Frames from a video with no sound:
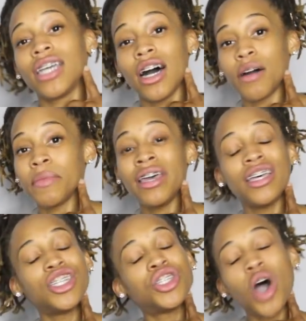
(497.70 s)
something. It
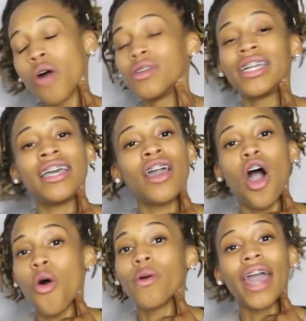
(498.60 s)
is totally
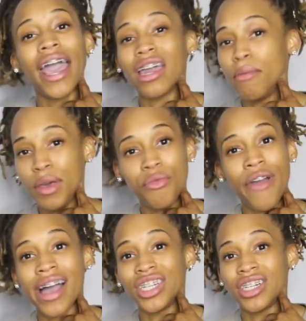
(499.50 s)
okay to be
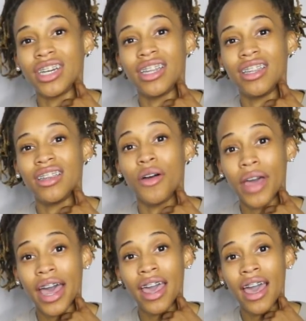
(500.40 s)
ratchet.
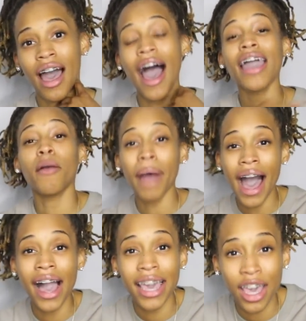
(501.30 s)
Okay? I am
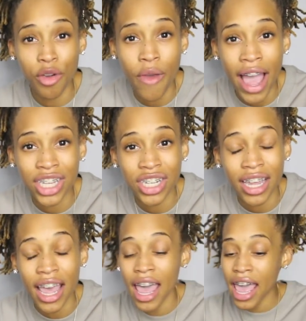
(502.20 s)
high key
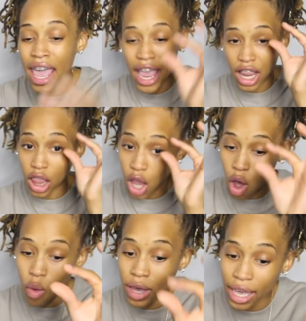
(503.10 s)
ratchet and
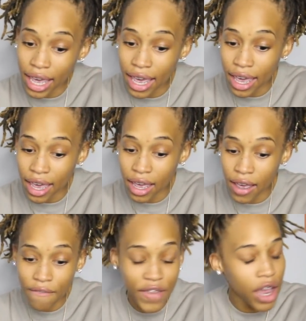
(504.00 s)
low key,
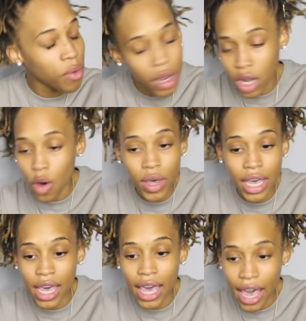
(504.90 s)
very low
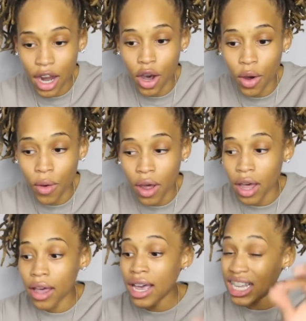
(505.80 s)
key ghetto.
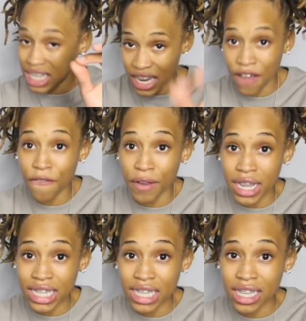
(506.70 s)
It's a
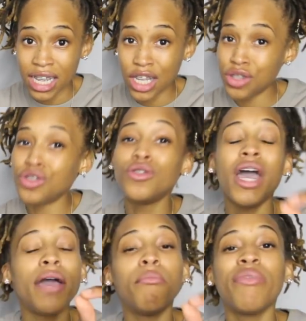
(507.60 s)
difference.
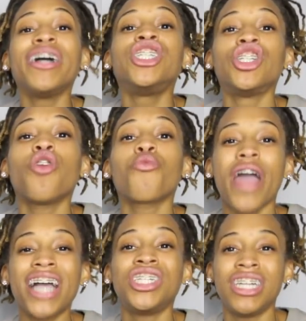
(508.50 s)
Embrace your
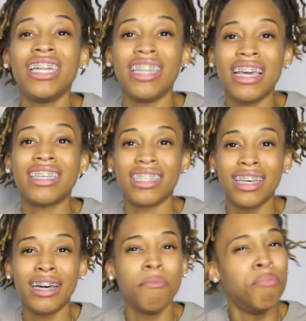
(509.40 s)
ratchetness.
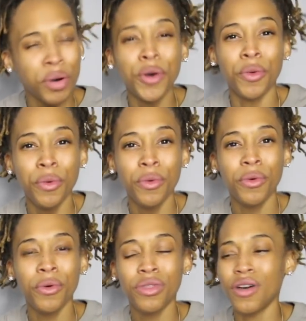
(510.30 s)
Boo.
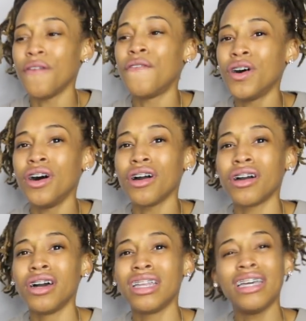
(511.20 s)
The i